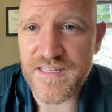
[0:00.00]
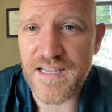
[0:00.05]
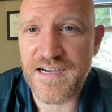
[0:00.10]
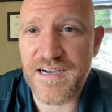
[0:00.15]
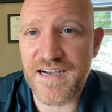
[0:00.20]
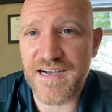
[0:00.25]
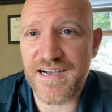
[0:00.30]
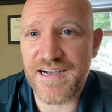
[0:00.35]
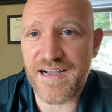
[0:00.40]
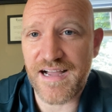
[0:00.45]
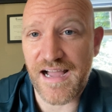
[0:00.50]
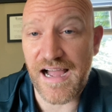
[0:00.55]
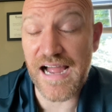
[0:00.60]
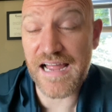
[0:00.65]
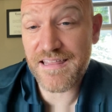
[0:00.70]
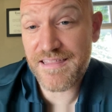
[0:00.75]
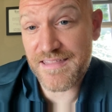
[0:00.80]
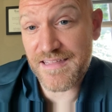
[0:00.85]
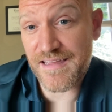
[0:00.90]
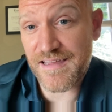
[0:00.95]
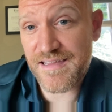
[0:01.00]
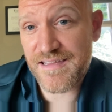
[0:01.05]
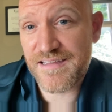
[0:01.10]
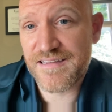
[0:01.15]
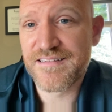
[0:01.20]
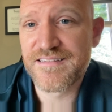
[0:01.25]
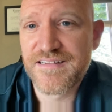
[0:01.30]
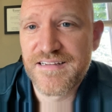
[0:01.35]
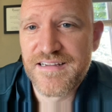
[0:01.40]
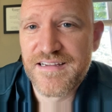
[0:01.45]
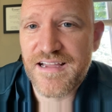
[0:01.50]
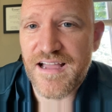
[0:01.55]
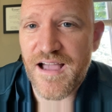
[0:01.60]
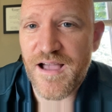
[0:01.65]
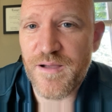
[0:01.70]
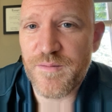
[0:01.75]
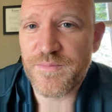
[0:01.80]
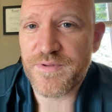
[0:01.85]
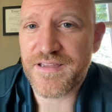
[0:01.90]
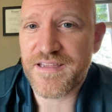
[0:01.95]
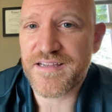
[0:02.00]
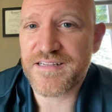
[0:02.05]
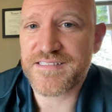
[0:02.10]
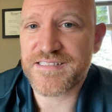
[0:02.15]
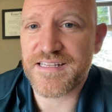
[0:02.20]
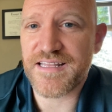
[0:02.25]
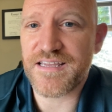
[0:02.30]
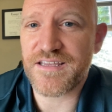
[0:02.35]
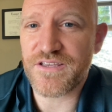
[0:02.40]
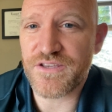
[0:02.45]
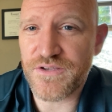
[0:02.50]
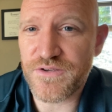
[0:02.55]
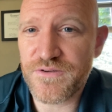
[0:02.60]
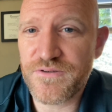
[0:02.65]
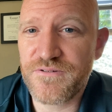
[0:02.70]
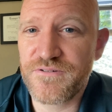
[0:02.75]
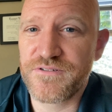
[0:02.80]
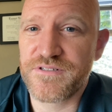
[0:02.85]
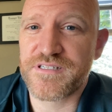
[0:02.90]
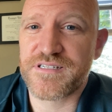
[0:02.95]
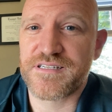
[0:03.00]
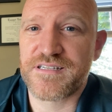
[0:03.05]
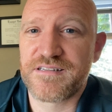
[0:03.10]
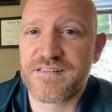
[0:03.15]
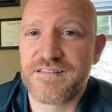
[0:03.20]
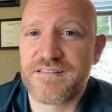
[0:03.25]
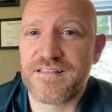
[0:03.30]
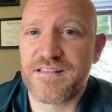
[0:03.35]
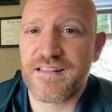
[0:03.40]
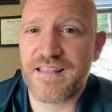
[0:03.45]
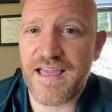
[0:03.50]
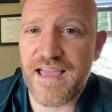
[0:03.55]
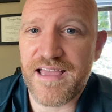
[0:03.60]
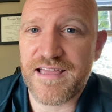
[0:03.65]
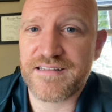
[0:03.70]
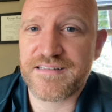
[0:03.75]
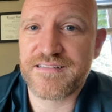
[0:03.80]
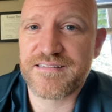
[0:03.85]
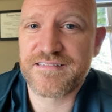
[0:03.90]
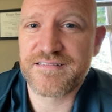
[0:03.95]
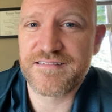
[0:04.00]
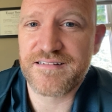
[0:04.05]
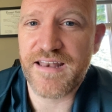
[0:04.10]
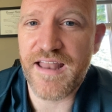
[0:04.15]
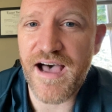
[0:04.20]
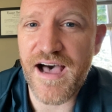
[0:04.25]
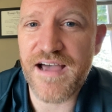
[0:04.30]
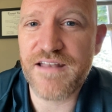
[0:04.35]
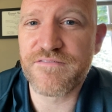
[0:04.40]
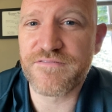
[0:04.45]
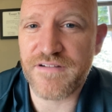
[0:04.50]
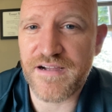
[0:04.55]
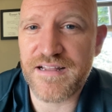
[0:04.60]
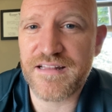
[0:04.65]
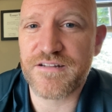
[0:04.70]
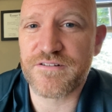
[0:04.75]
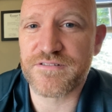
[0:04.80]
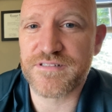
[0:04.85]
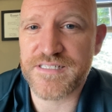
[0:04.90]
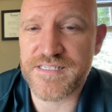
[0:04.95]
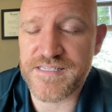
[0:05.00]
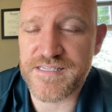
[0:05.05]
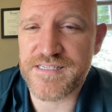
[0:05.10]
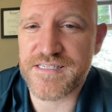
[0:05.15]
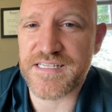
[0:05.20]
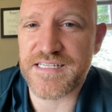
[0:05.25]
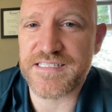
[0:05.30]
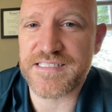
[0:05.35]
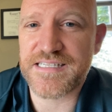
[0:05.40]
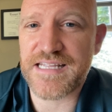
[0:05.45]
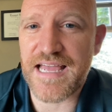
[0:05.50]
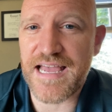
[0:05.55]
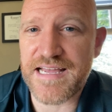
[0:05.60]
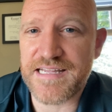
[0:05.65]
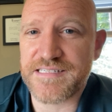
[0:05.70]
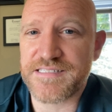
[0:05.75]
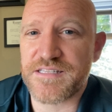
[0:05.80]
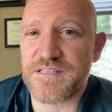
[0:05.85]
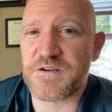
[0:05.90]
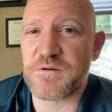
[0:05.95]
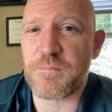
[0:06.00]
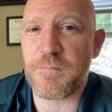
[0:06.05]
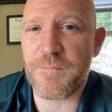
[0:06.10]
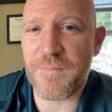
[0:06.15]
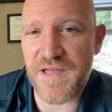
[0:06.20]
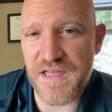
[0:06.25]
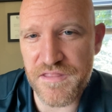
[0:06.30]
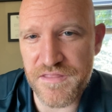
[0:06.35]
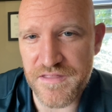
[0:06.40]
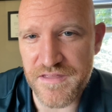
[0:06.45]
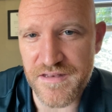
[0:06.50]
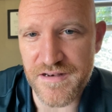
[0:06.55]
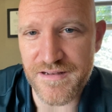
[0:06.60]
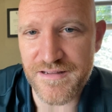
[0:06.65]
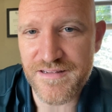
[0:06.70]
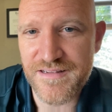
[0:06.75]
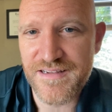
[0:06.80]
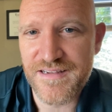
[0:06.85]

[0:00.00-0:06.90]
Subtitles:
I think, because they used that nonviolent resistance as their method.